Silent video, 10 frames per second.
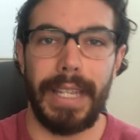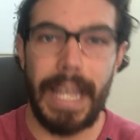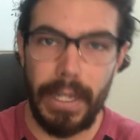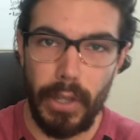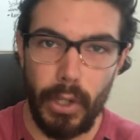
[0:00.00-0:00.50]

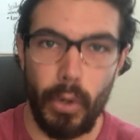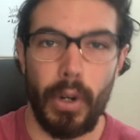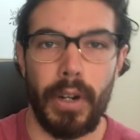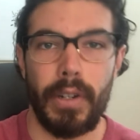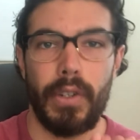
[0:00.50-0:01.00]
Get in the
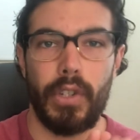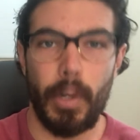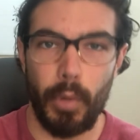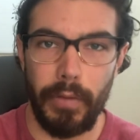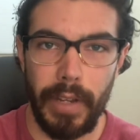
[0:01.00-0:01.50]
door,
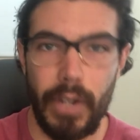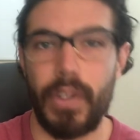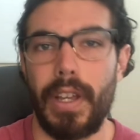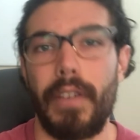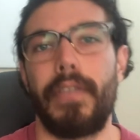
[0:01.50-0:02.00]
start proving
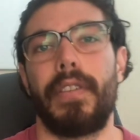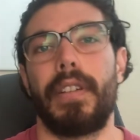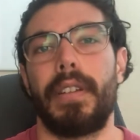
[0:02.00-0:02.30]
yourself,